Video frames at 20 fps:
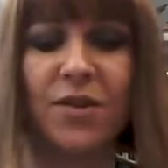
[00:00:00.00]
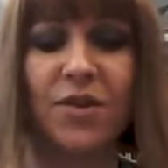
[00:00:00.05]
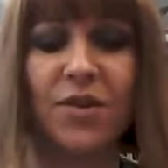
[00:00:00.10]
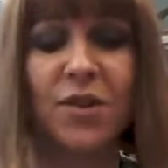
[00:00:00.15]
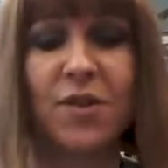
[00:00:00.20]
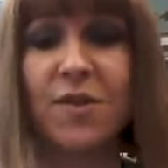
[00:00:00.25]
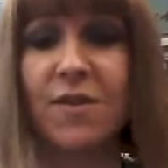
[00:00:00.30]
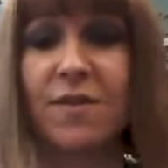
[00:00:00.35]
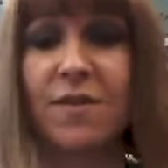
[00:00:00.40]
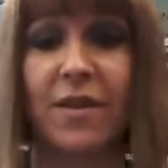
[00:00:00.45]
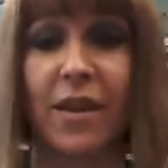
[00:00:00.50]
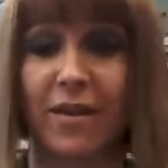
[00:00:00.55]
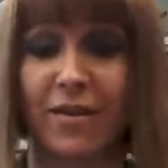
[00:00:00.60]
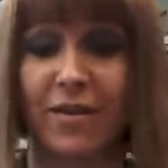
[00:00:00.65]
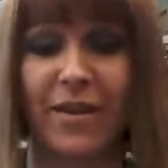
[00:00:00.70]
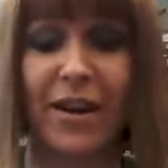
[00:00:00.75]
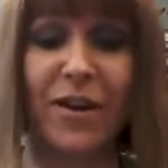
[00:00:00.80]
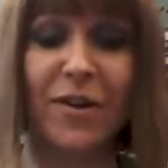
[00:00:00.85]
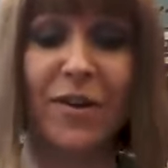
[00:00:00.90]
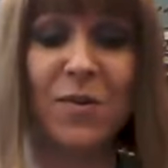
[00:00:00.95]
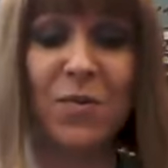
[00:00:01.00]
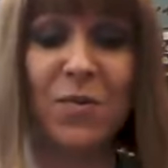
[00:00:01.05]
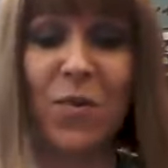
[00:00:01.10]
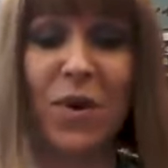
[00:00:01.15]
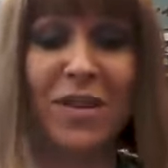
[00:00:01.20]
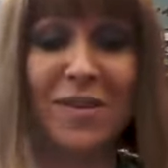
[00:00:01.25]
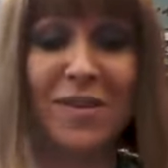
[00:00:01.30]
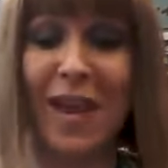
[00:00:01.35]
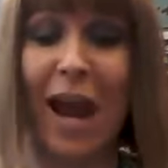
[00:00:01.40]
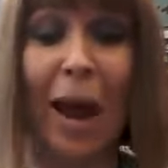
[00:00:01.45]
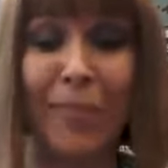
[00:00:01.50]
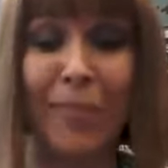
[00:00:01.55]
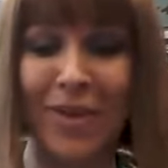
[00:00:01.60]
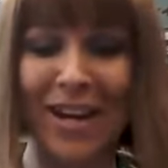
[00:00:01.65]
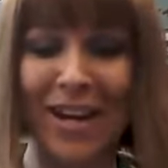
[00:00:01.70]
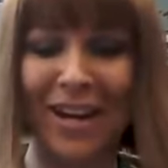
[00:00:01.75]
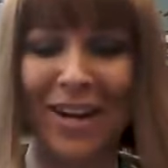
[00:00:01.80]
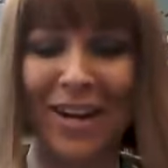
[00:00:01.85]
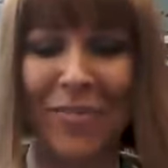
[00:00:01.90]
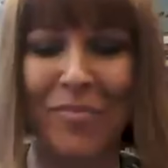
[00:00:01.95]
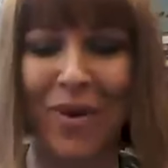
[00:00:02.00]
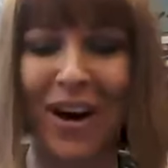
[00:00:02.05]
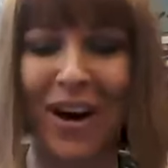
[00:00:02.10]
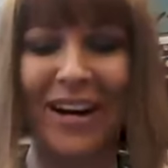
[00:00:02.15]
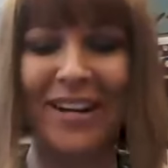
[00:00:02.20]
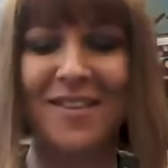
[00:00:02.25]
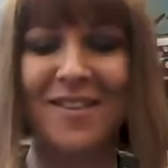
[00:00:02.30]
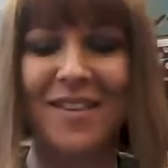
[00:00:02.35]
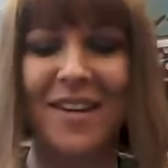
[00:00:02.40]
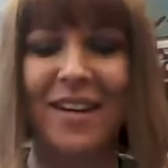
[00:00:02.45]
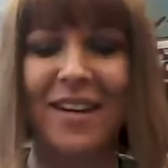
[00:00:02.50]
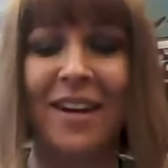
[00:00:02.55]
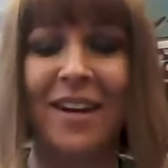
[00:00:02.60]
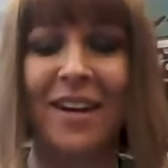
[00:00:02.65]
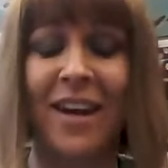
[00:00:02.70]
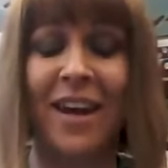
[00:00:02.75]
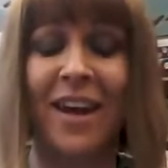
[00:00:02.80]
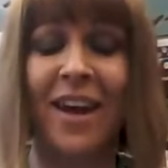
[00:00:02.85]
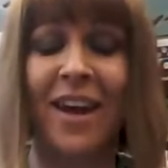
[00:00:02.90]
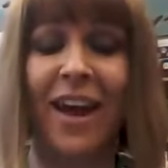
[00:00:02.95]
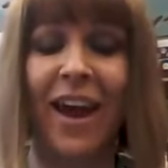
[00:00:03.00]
It's just here's what's happening in our brains, and